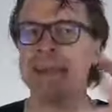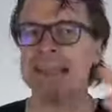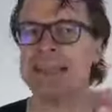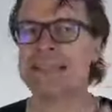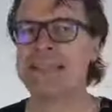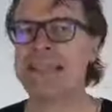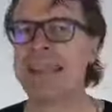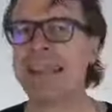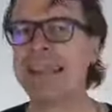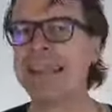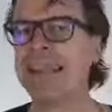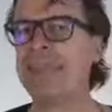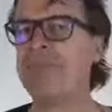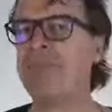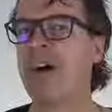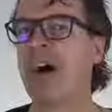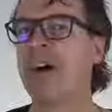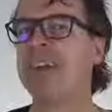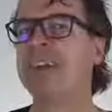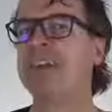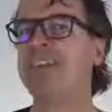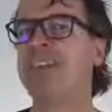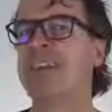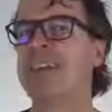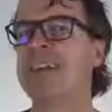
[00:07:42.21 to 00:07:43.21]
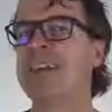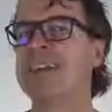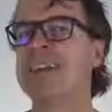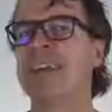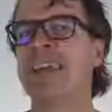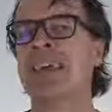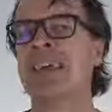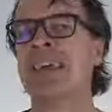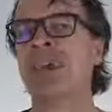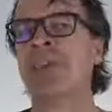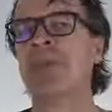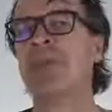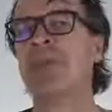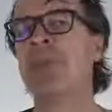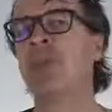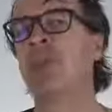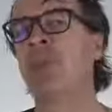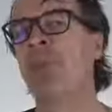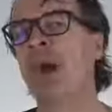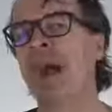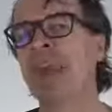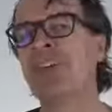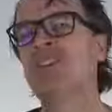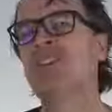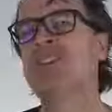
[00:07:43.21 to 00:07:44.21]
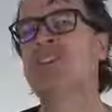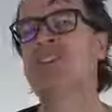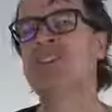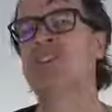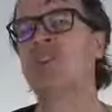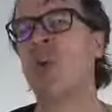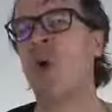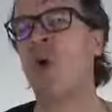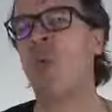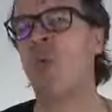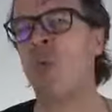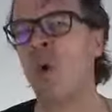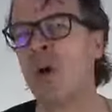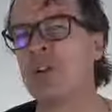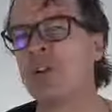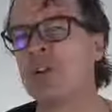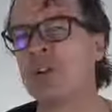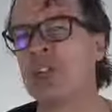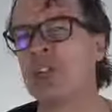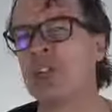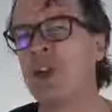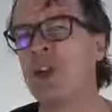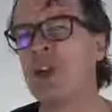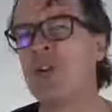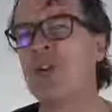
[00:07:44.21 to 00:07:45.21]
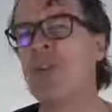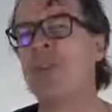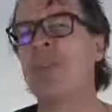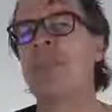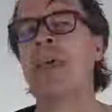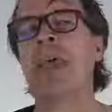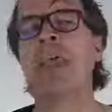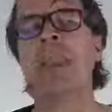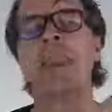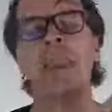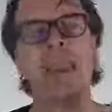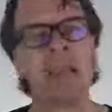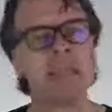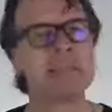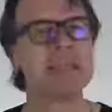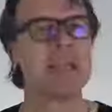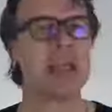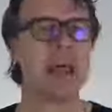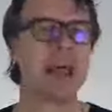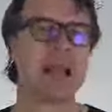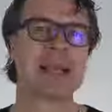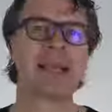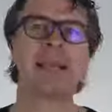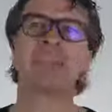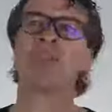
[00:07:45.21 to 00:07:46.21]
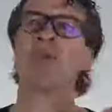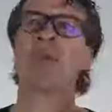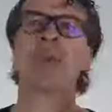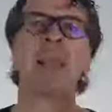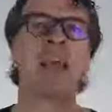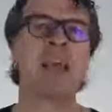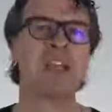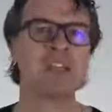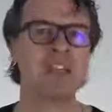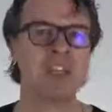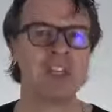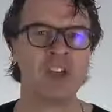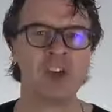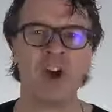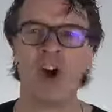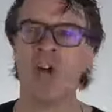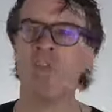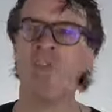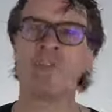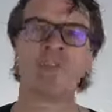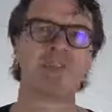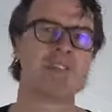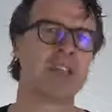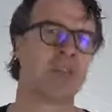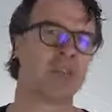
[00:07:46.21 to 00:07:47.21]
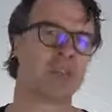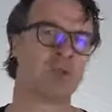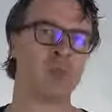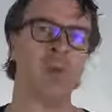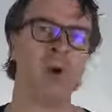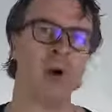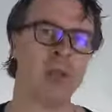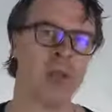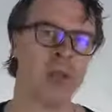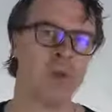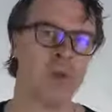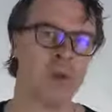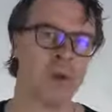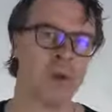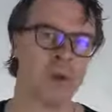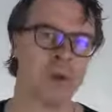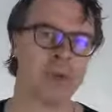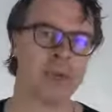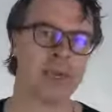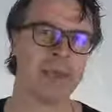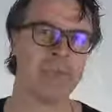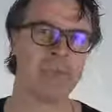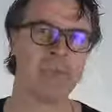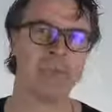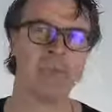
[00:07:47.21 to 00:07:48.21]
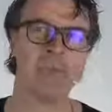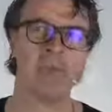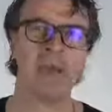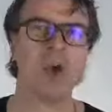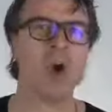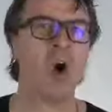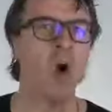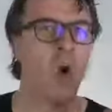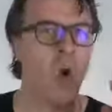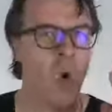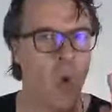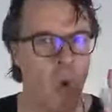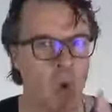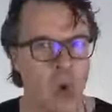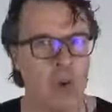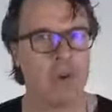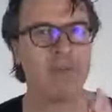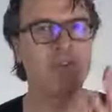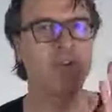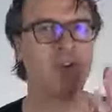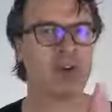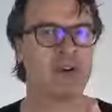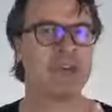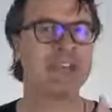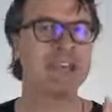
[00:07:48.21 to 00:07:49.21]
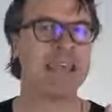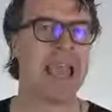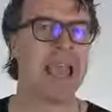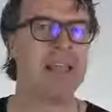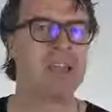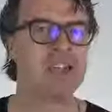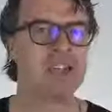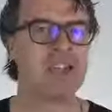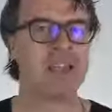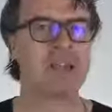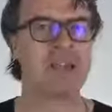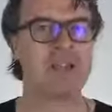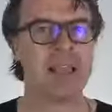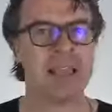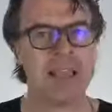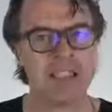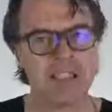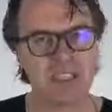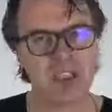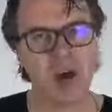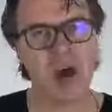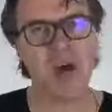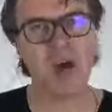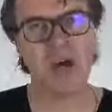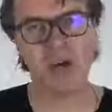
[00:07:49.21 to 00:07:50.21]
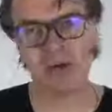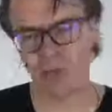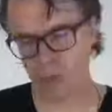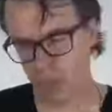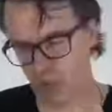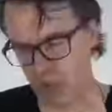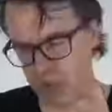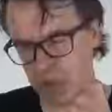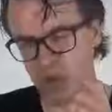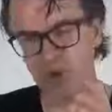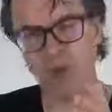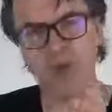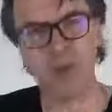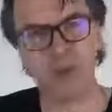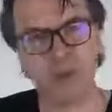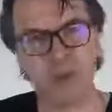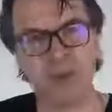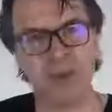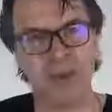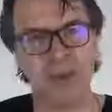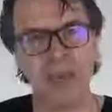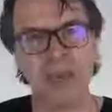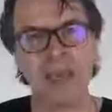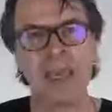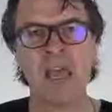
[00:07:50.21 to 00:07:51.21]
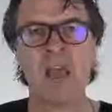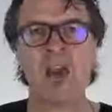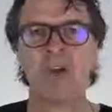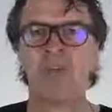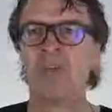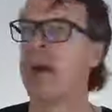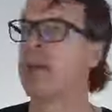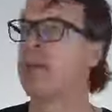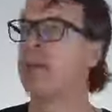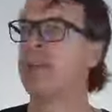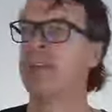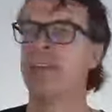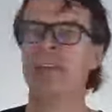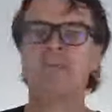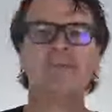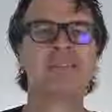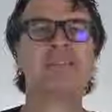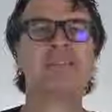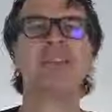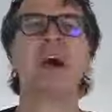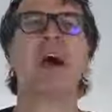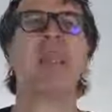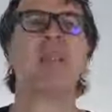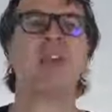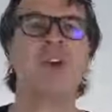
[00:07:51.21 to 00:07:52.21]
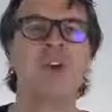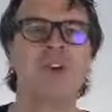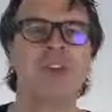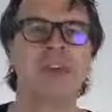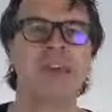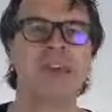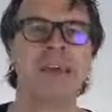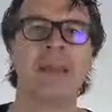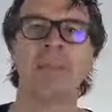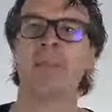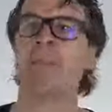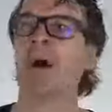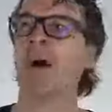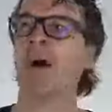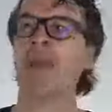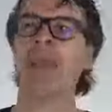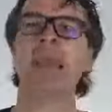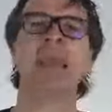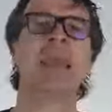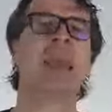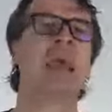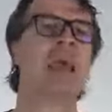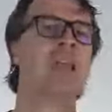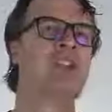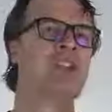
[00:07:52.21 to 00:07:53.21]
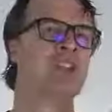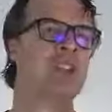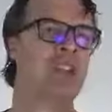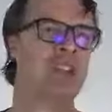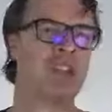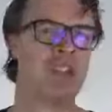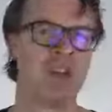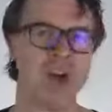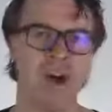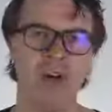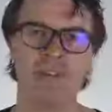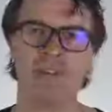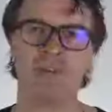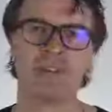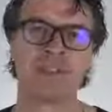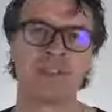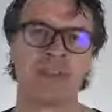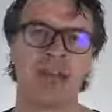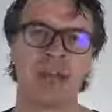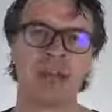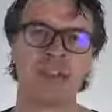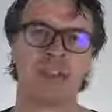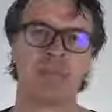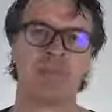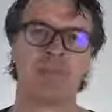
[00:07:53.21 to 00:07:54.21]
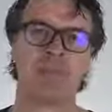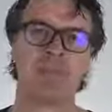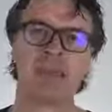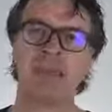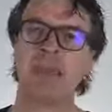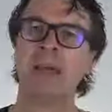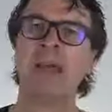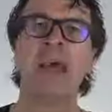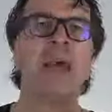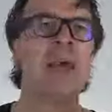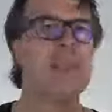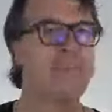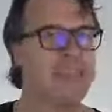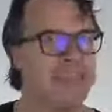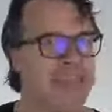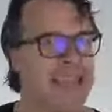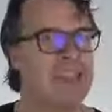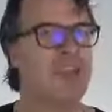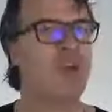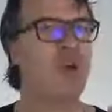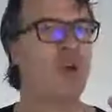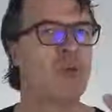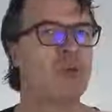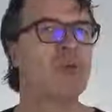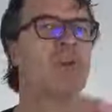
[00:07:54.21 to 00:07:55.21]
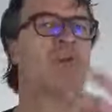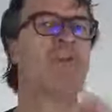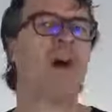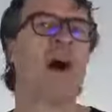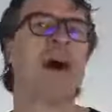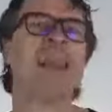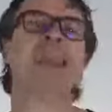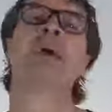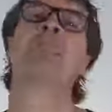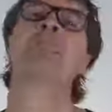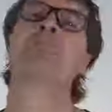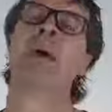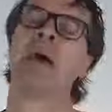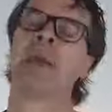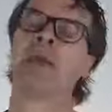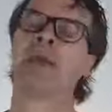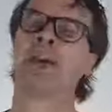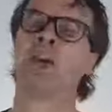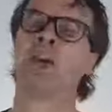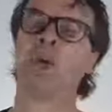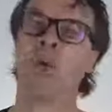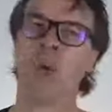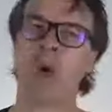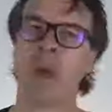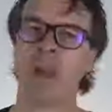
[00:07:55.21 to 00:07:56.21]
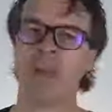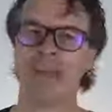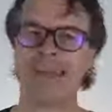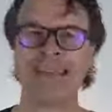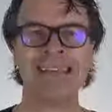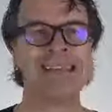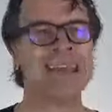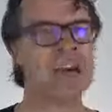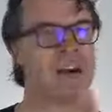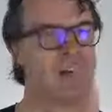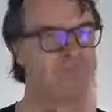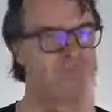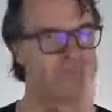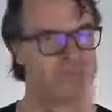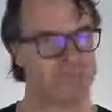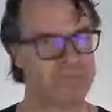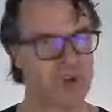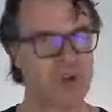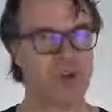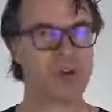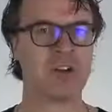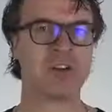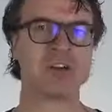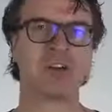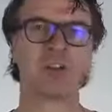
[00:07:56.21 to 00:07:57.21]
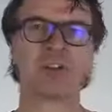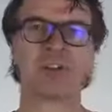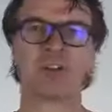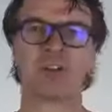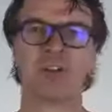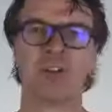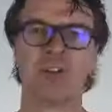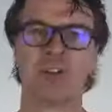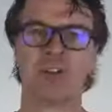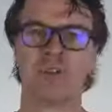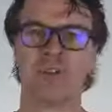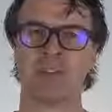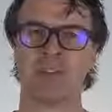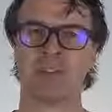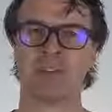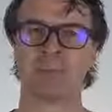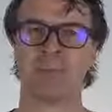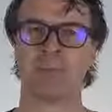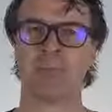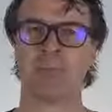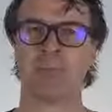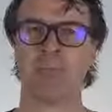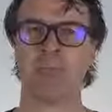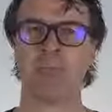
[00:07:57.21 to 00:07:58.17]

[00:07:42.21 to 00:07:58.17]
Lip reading: The second advantage is when your patient's not watching you, they're less likely to engage in conversation while you're working. All of your attention is on what you're doing rather than diluting it by engaging in conversation. Then you're providing a better quality of focused service.